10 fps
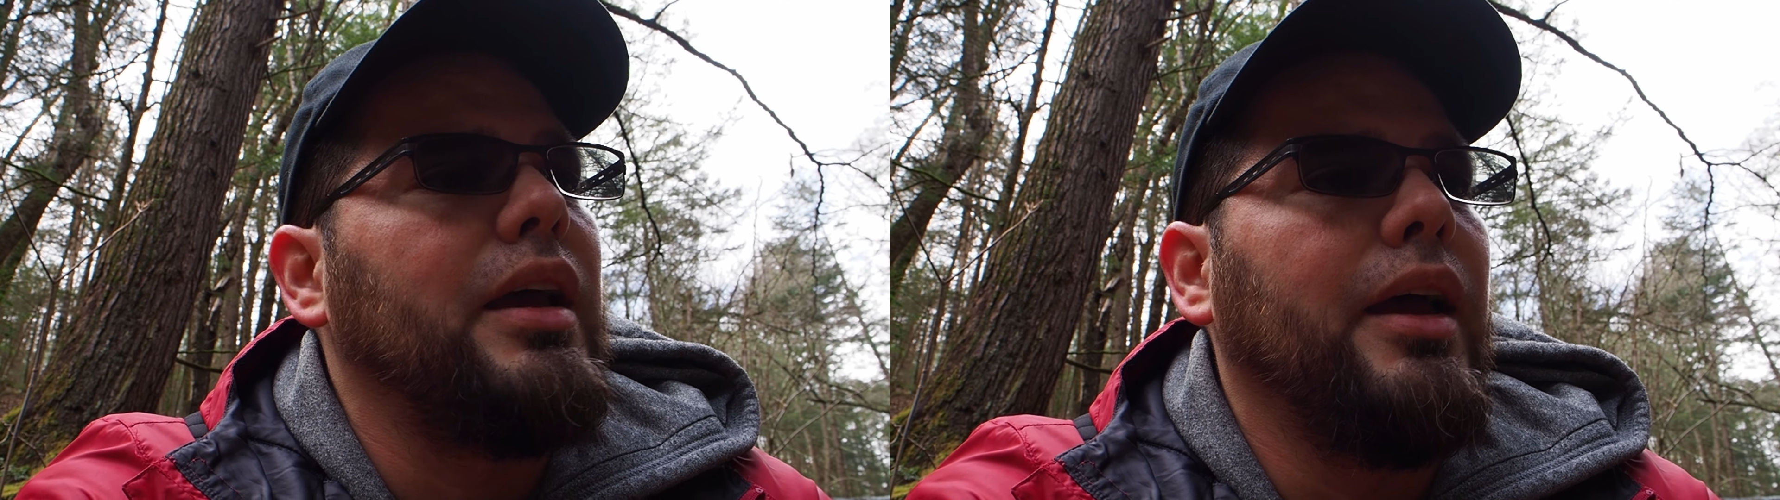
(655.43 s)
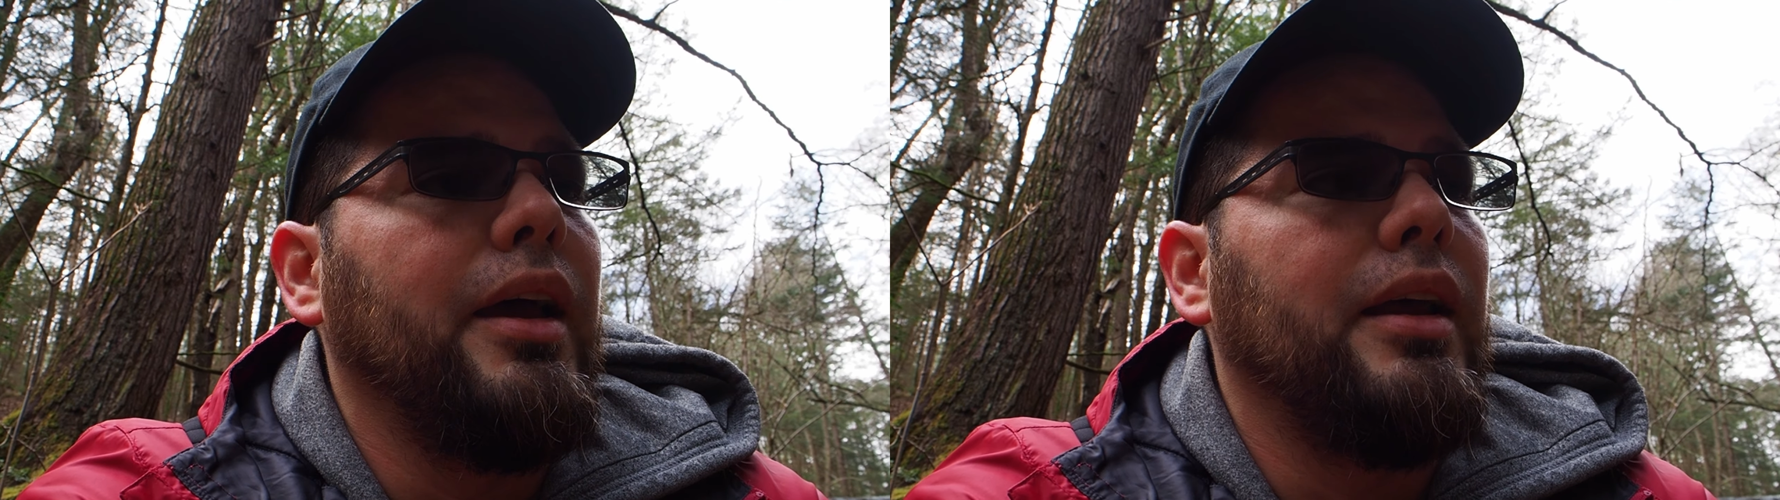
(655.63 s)

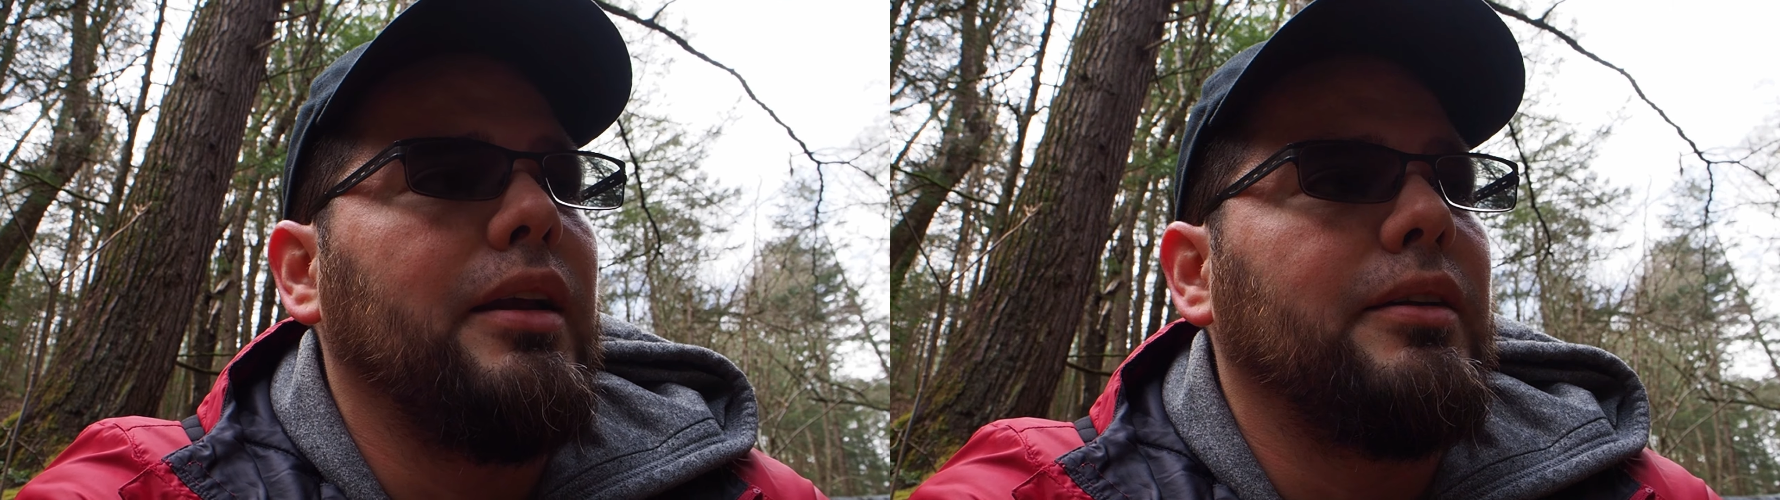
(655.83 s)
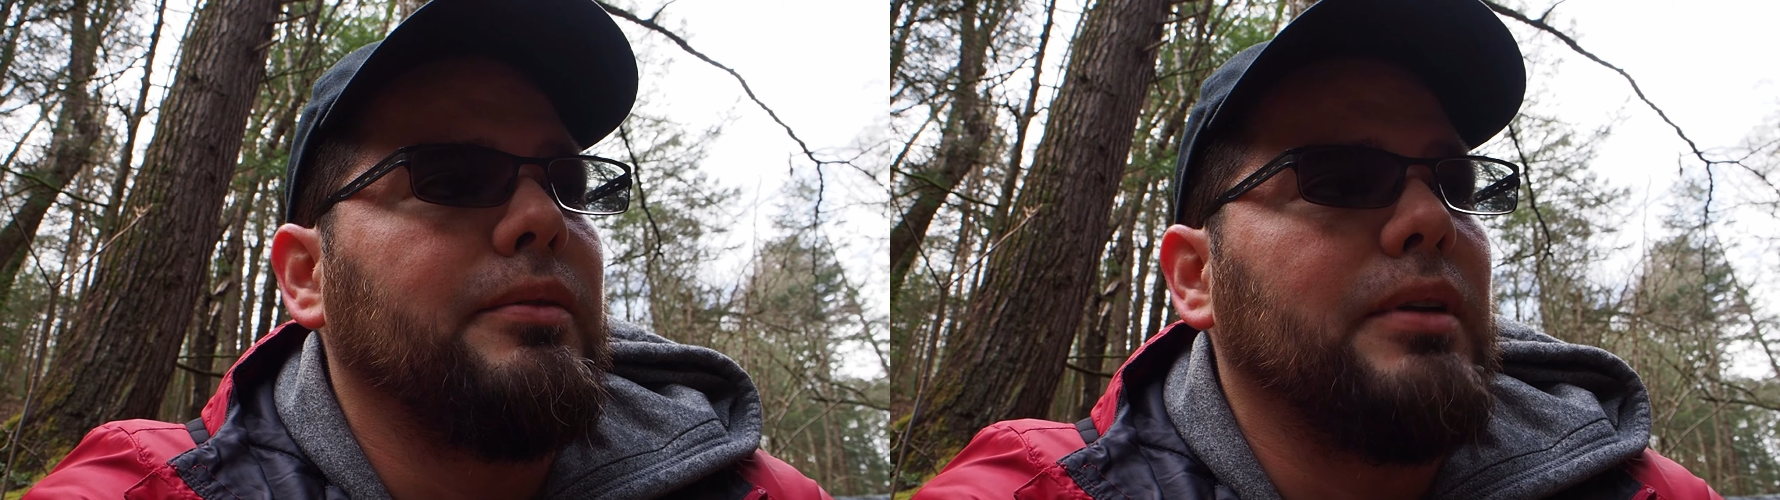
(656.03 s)

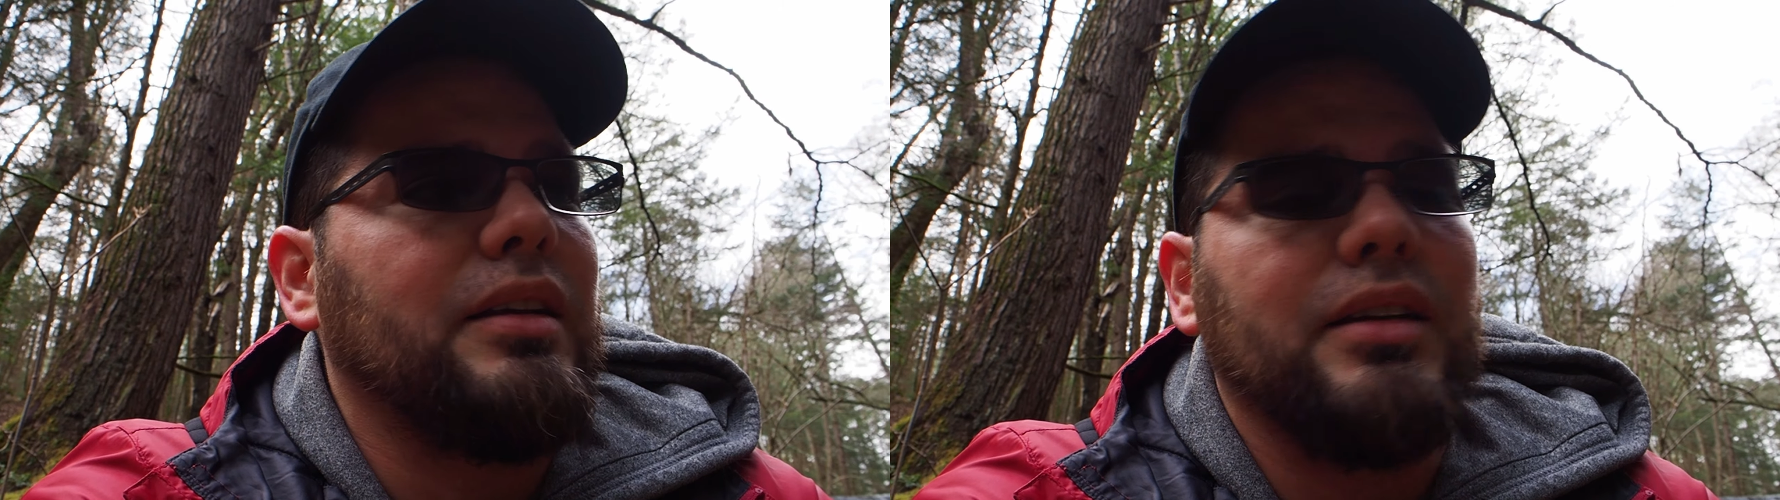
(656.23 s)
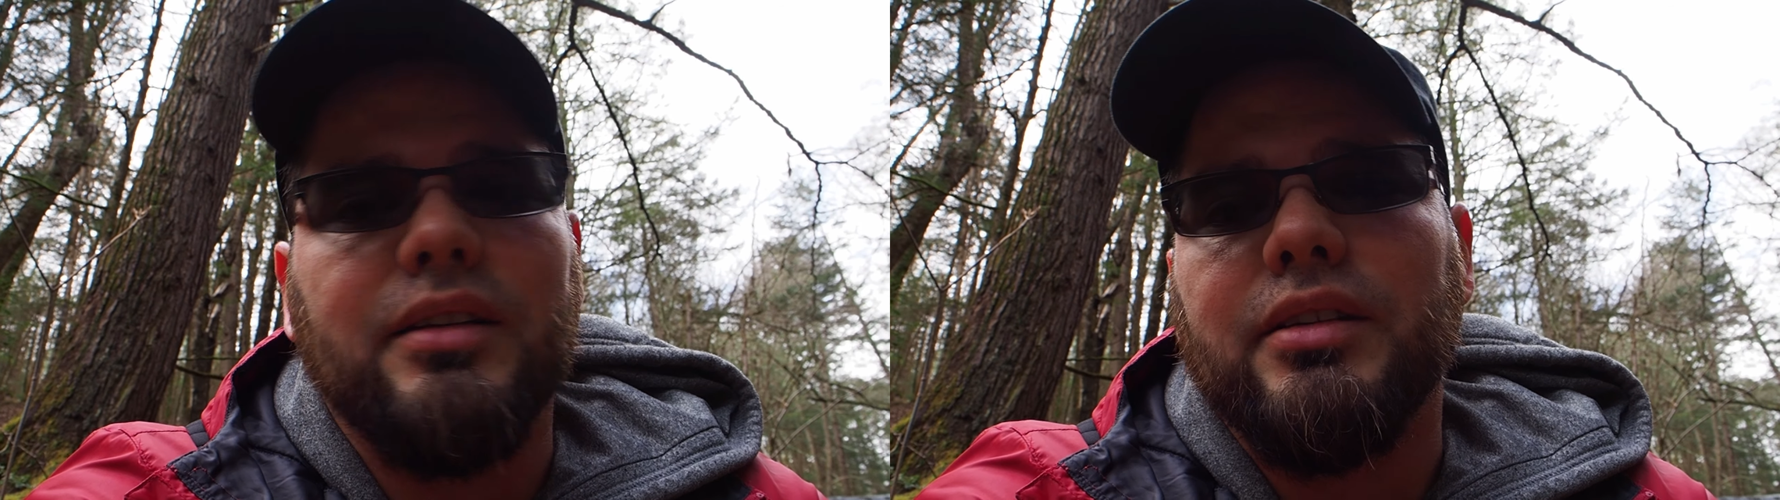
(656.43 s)
And
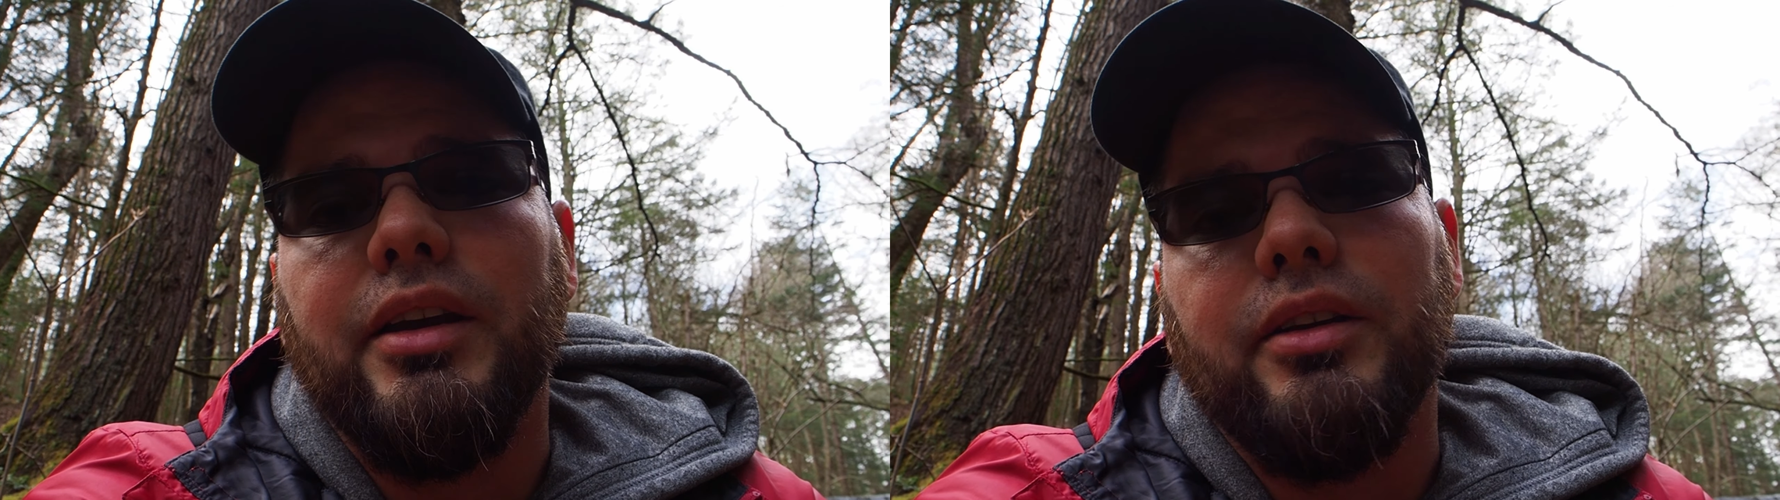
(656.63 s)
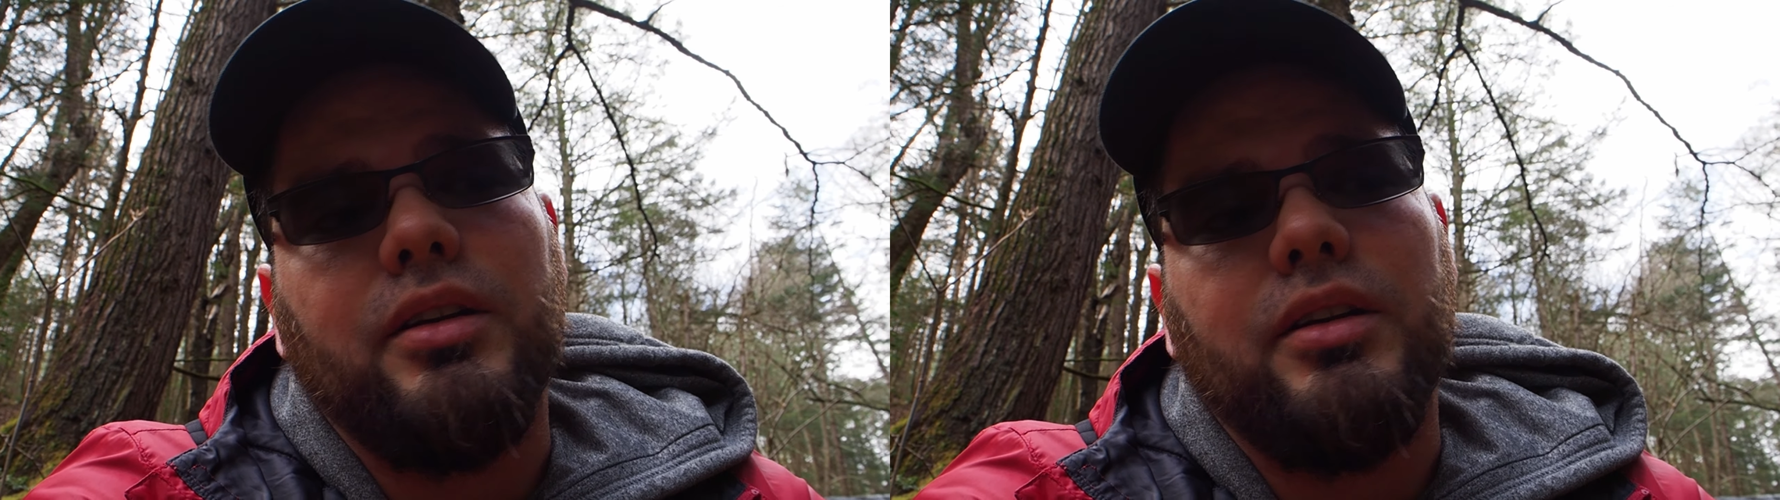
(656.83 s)
as I said,